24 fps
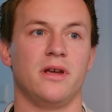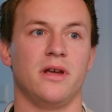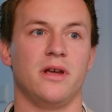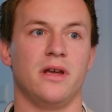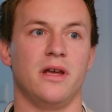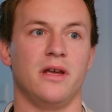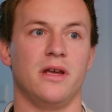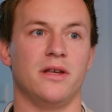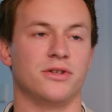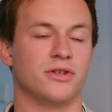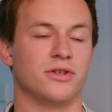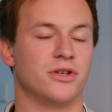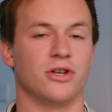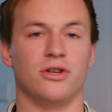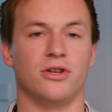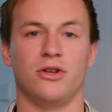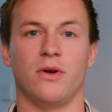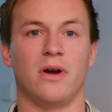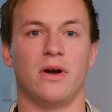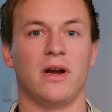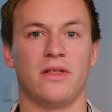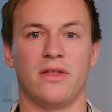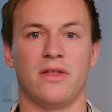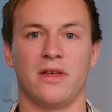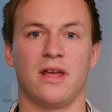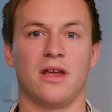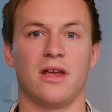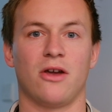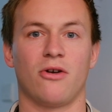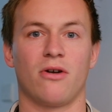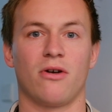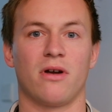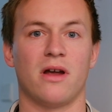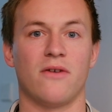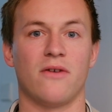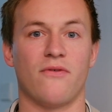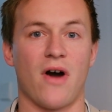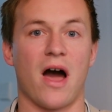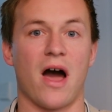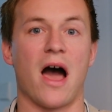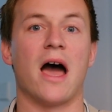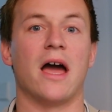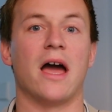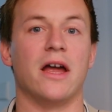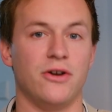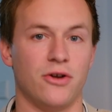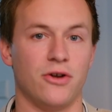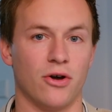is going to do anything here if
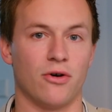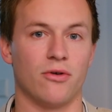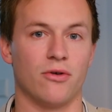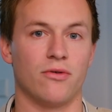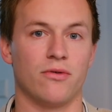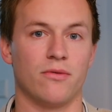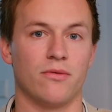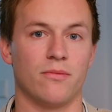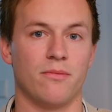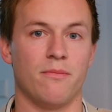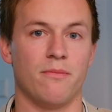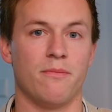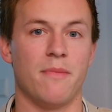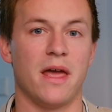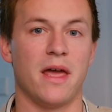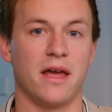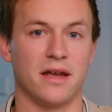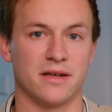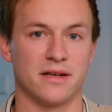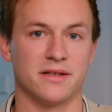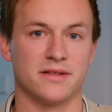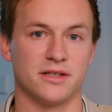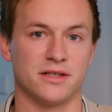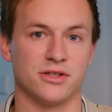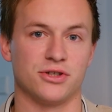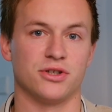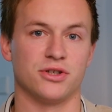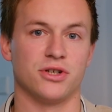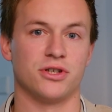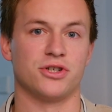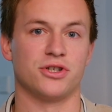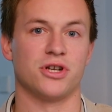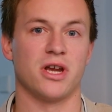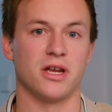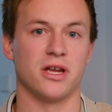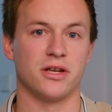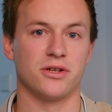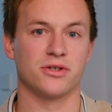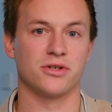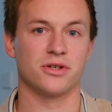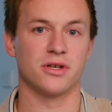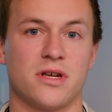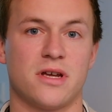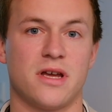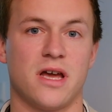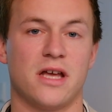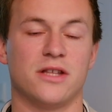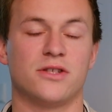I don't make a decision to change.
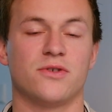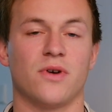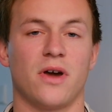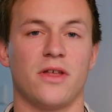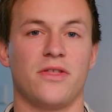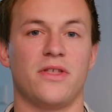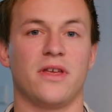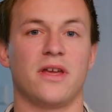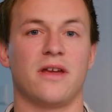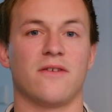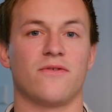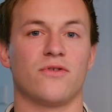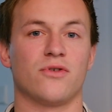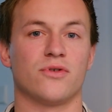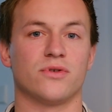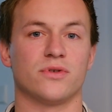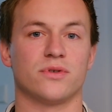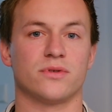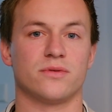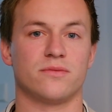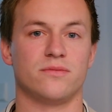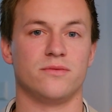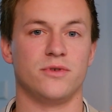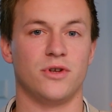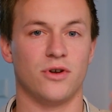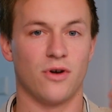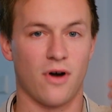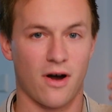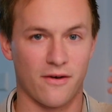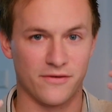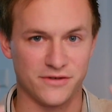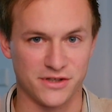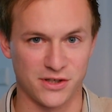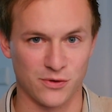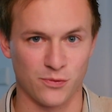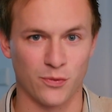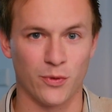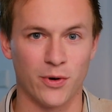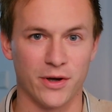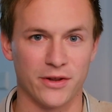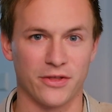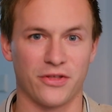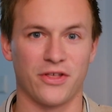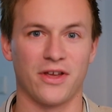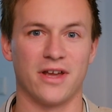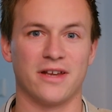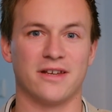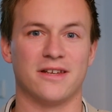And so I think if there's, obviously one
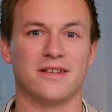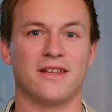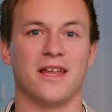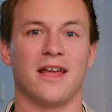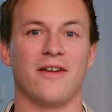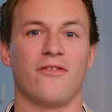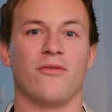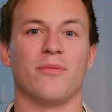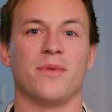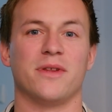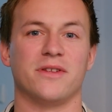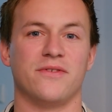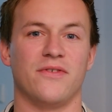thing to take from this